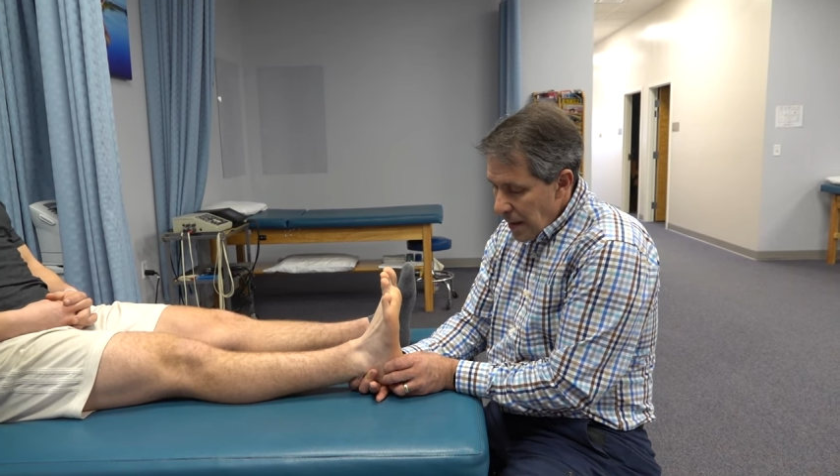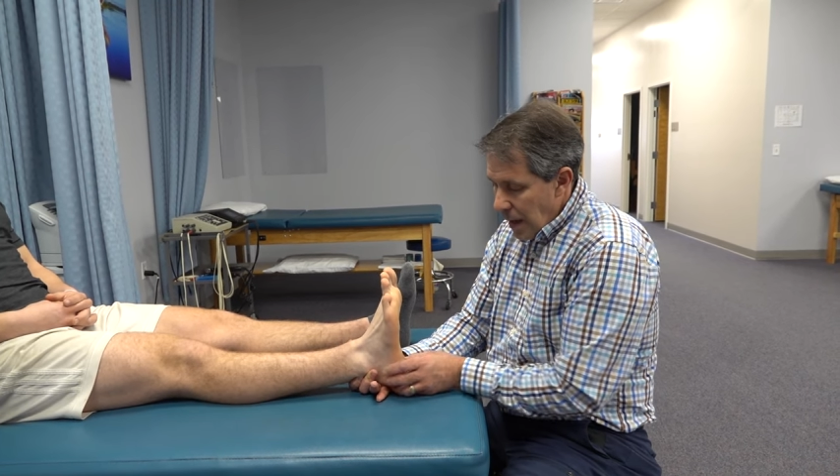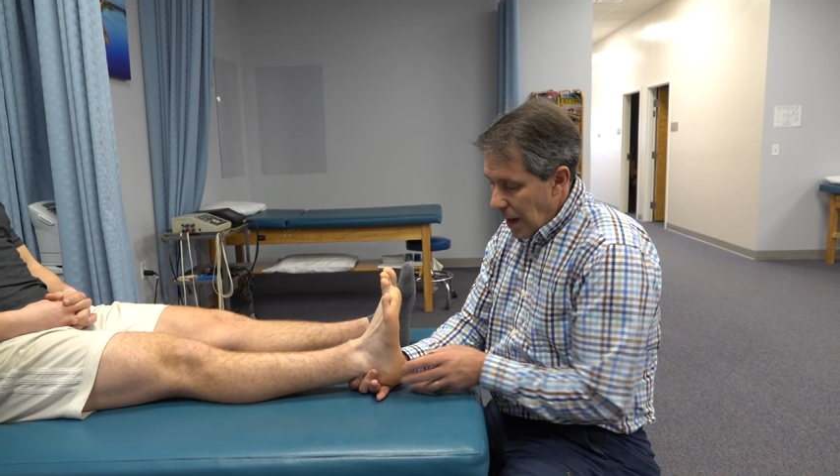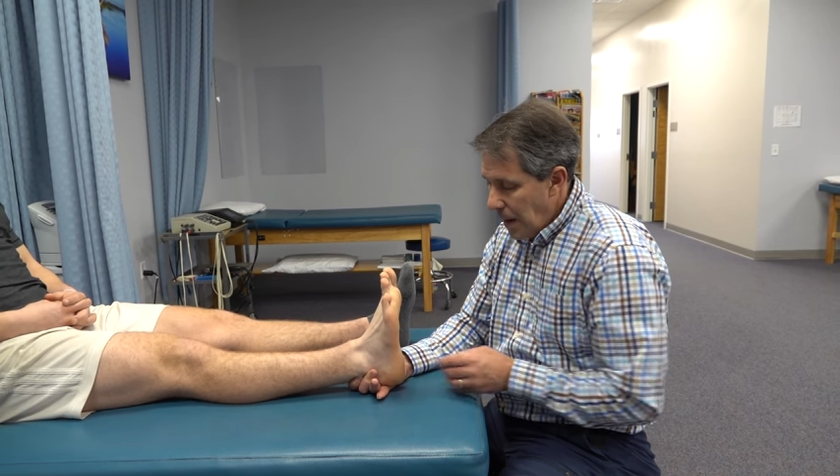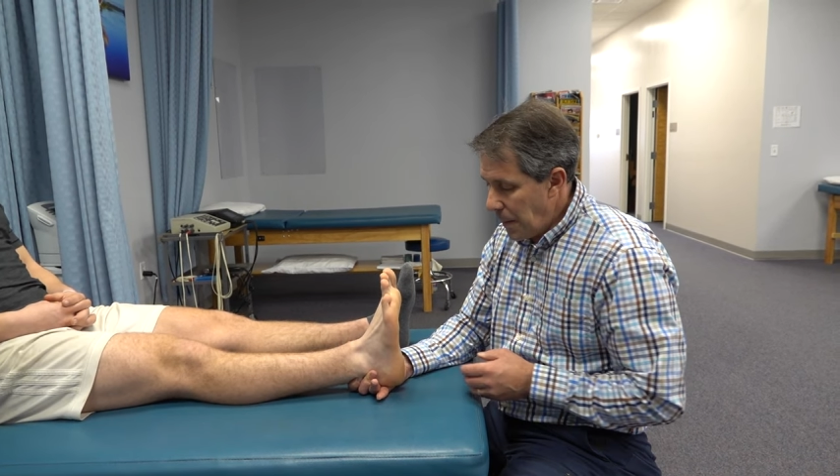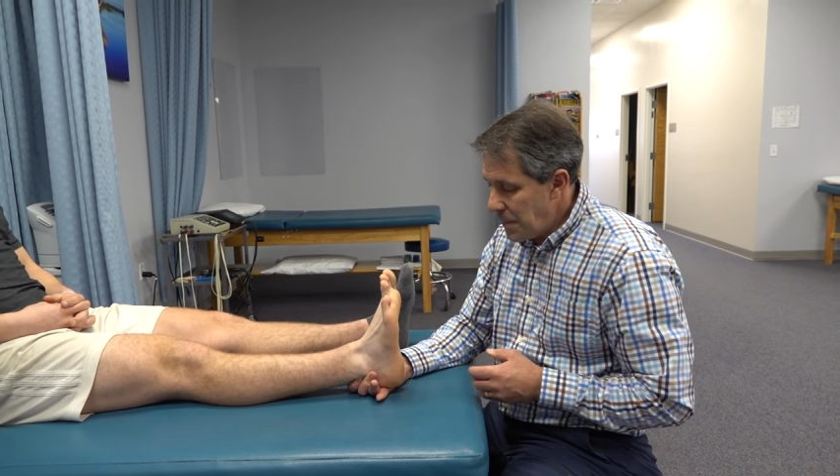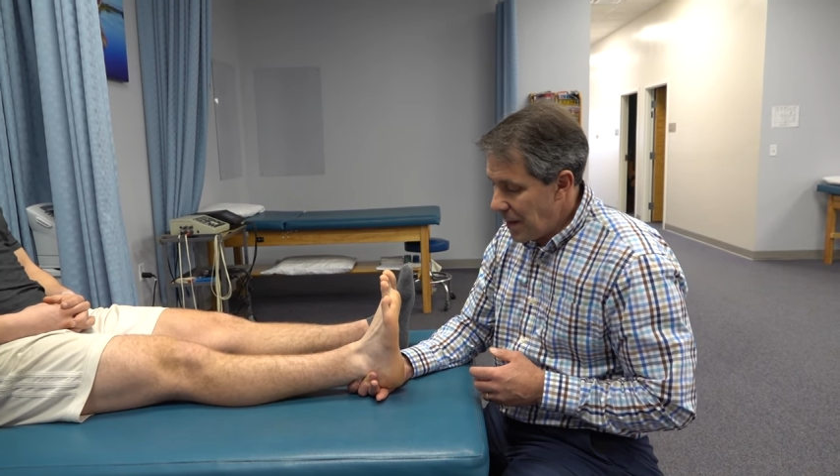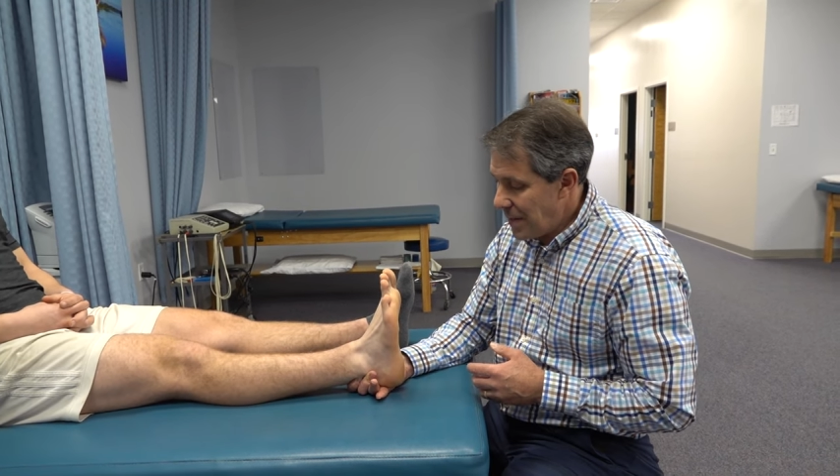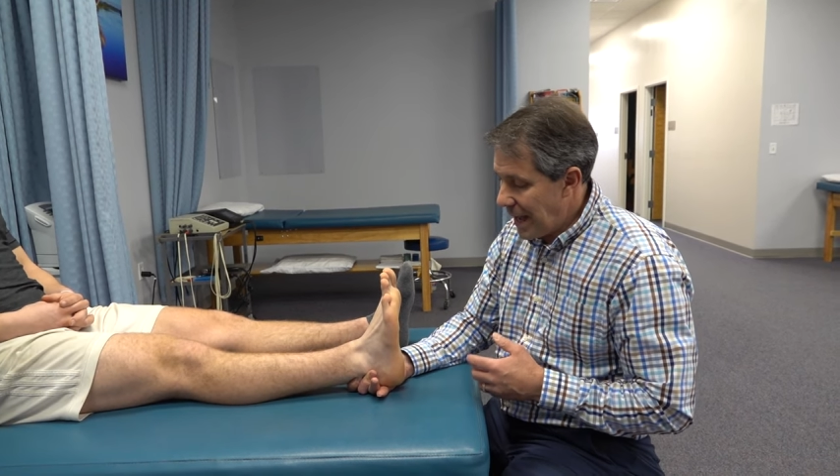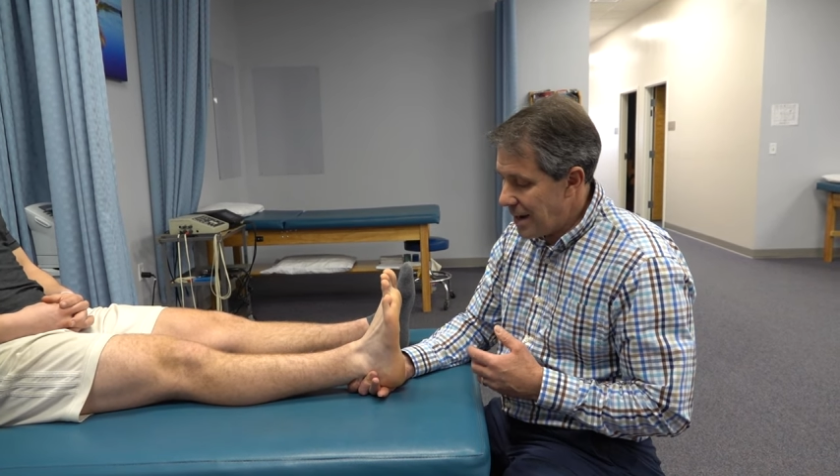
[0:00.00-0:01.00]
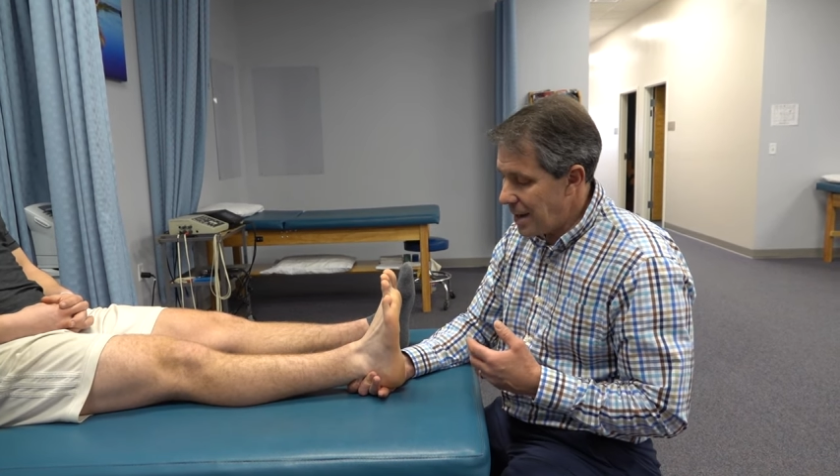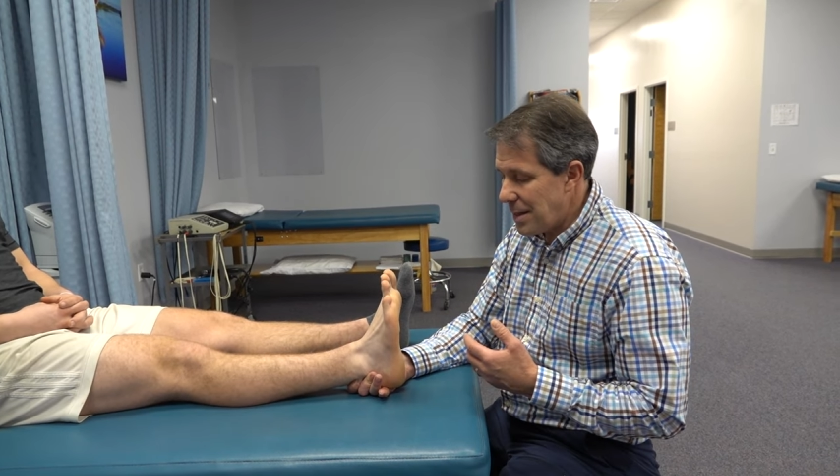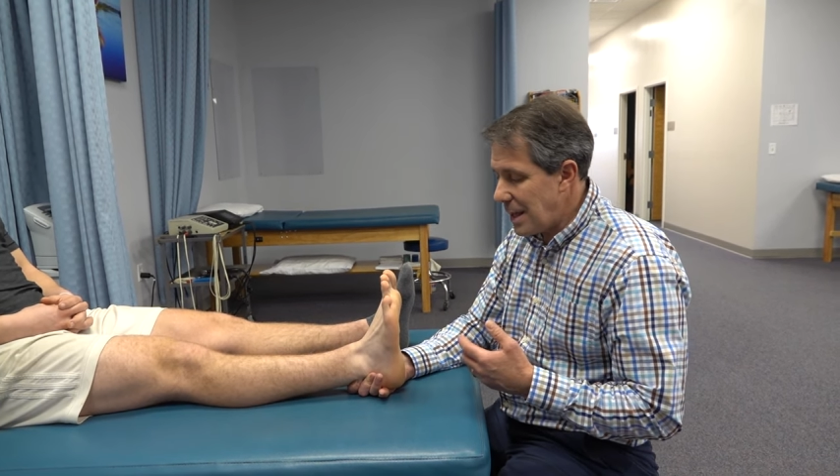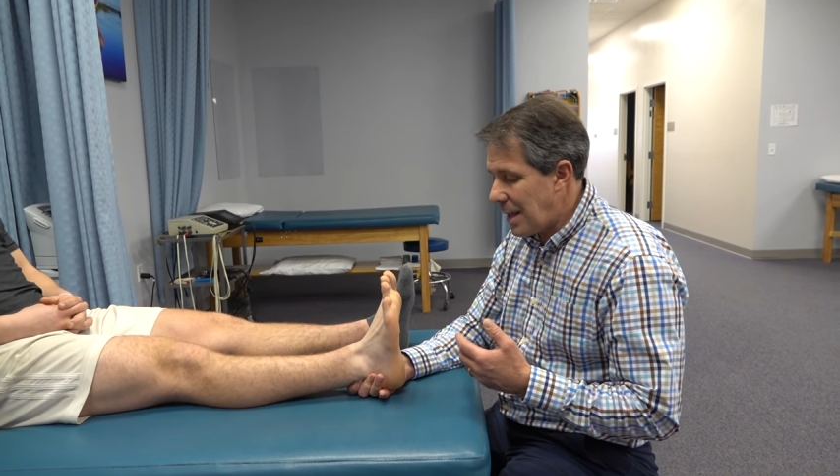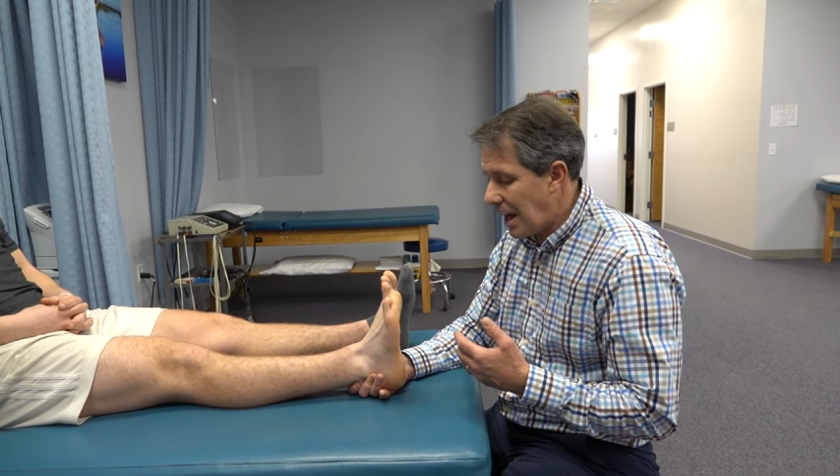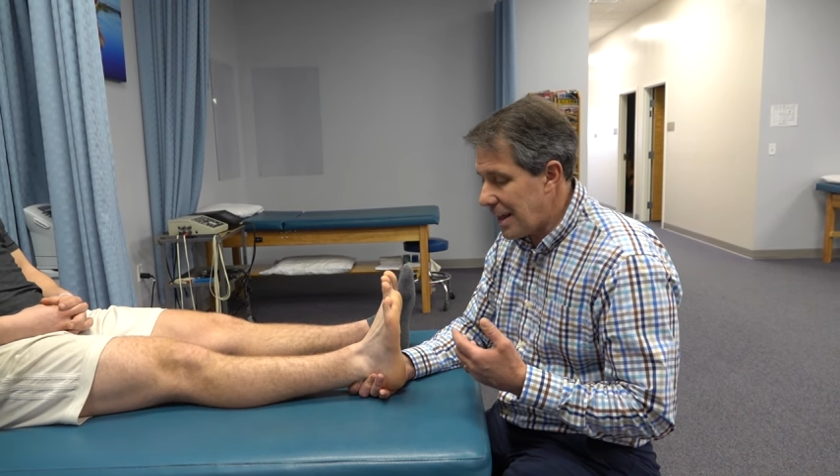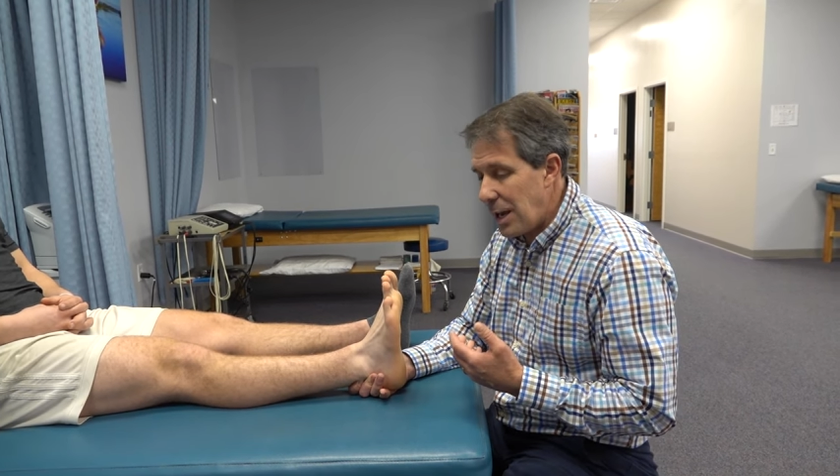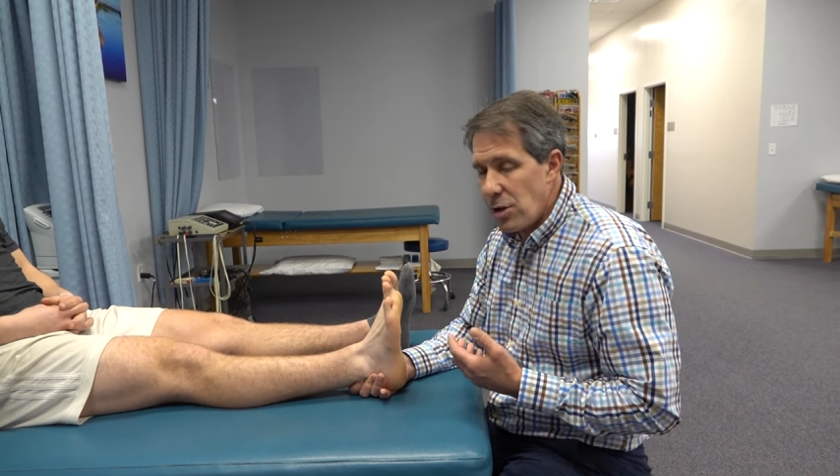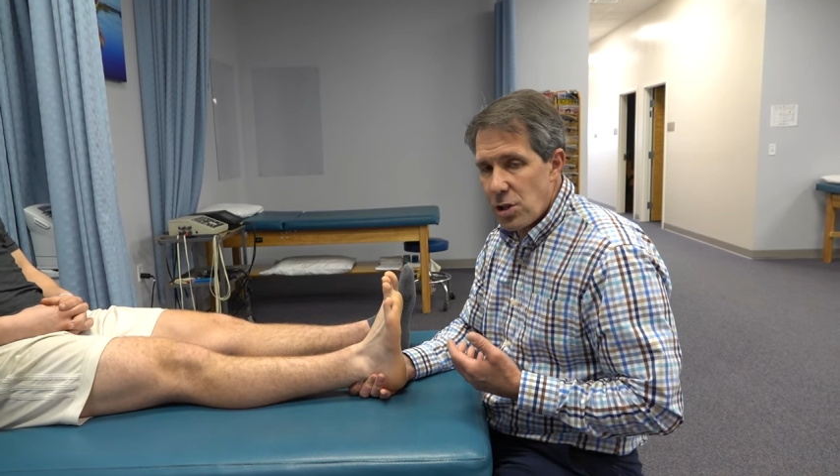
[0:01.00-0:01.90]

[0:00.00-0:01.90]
um, then the calcaneal